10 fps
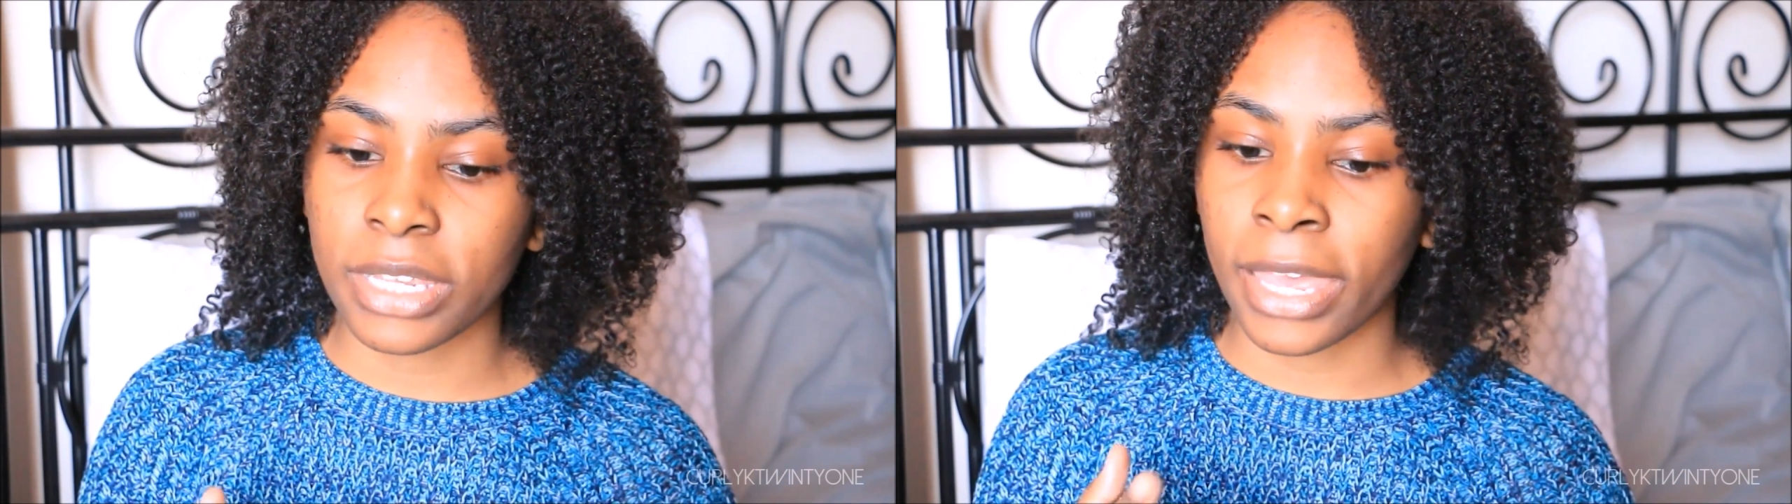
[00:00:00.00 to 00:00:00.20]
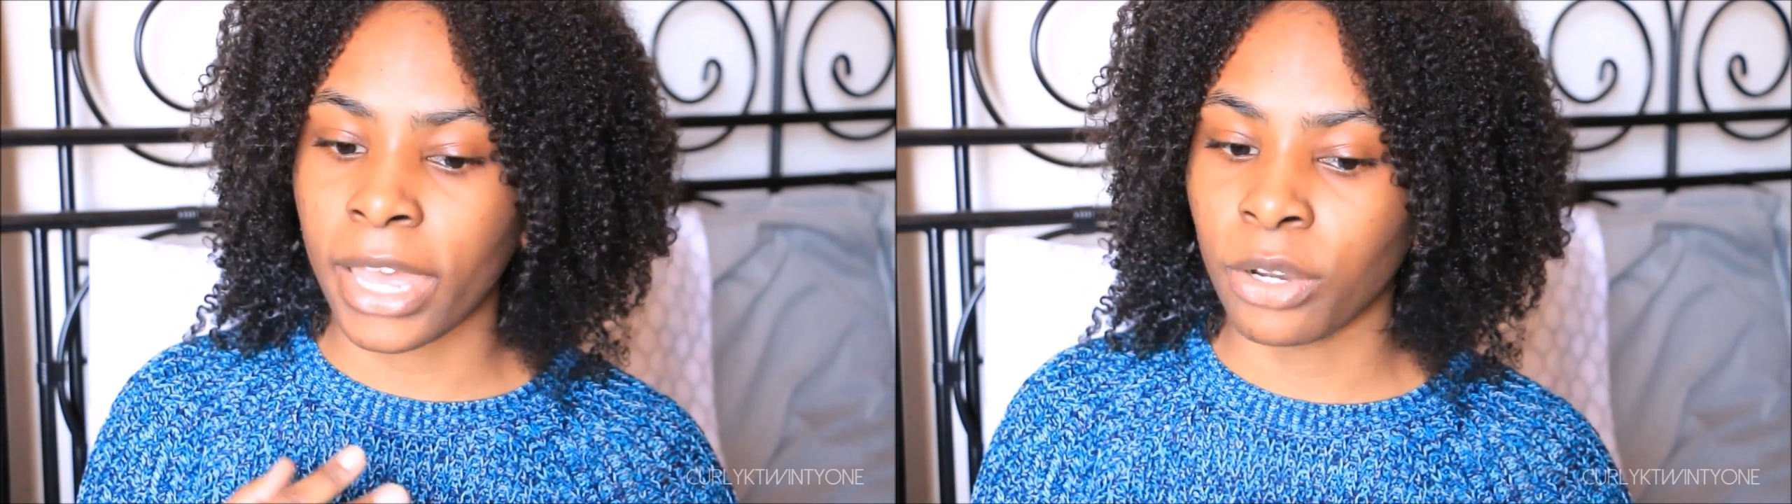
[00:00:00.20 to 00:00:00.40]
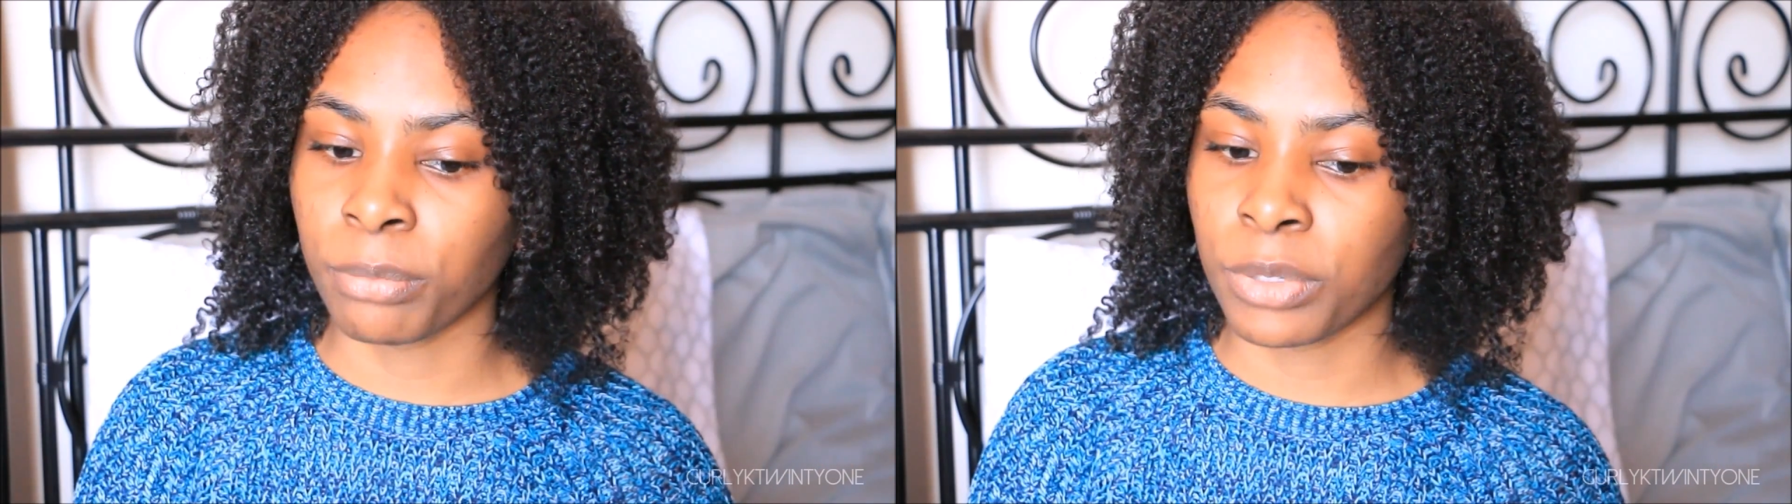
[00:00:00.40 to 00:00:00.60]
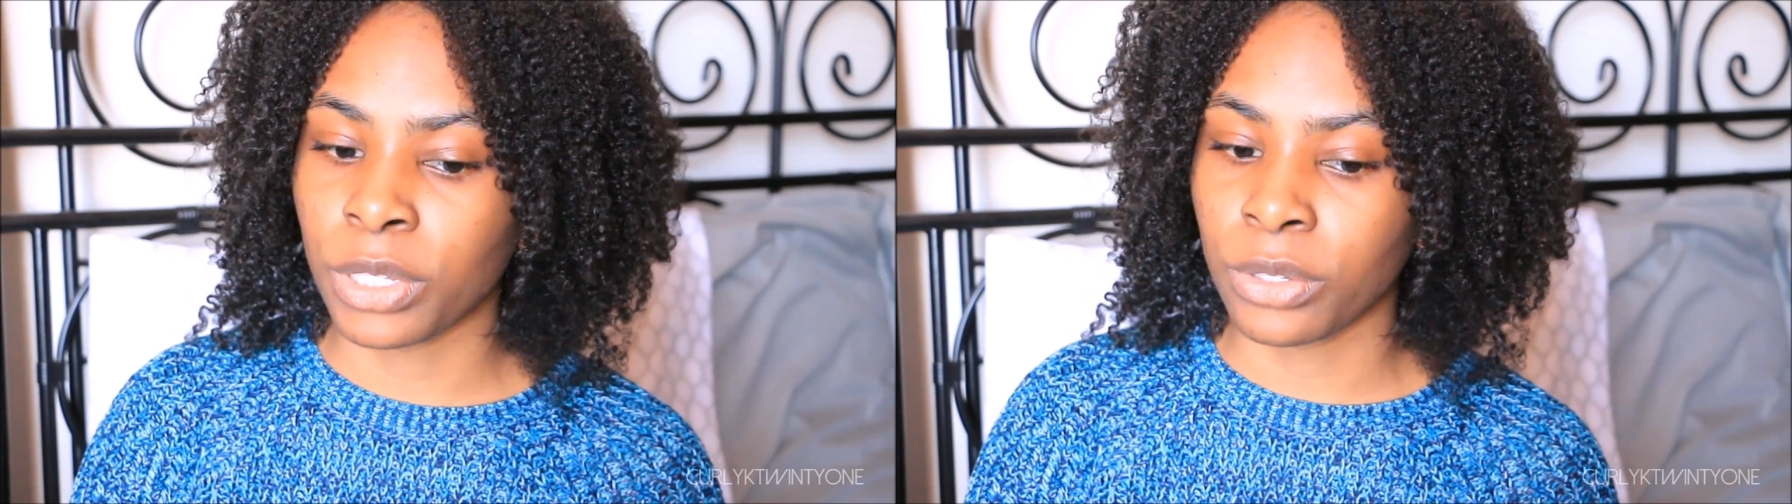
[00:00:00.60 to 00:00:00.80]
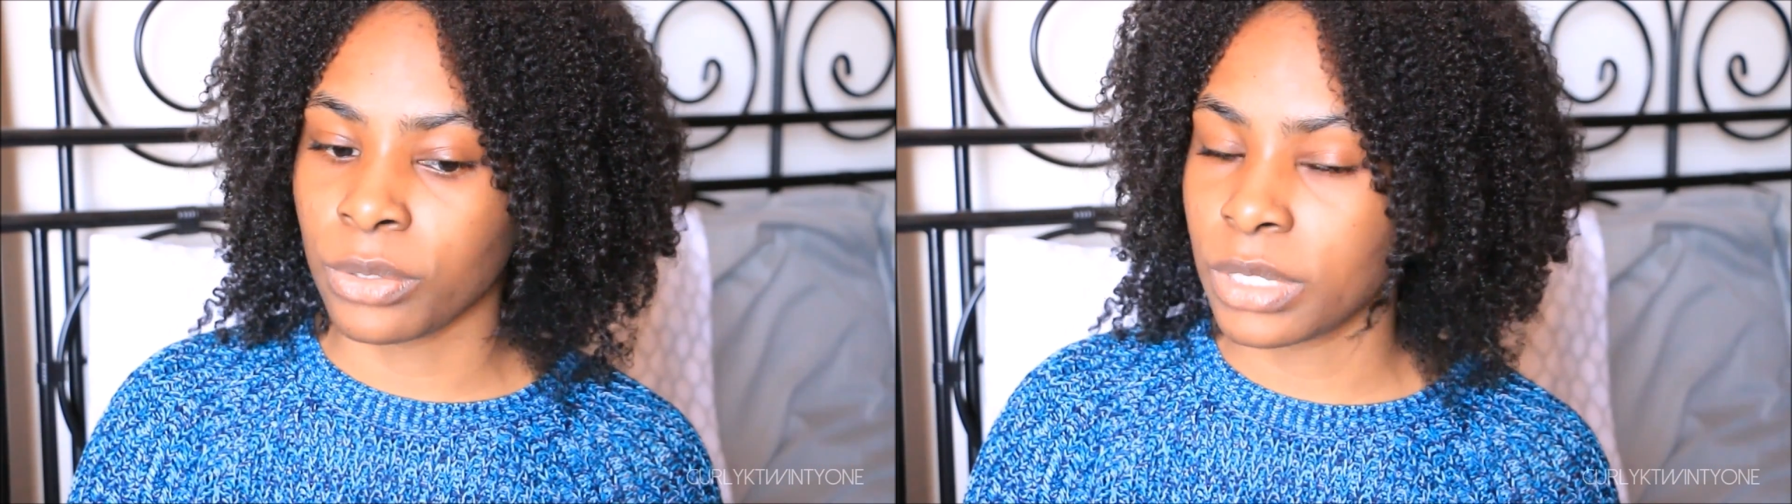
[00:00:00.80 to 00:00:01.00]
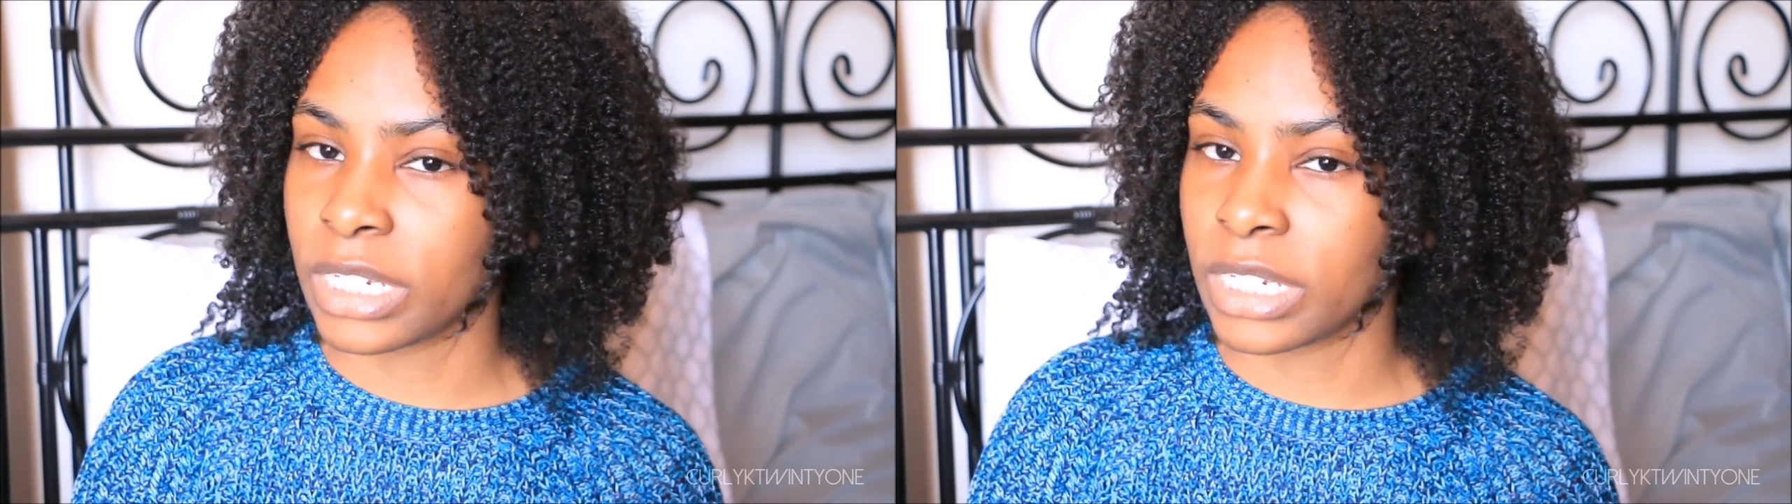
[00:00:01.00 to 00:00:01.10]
to help you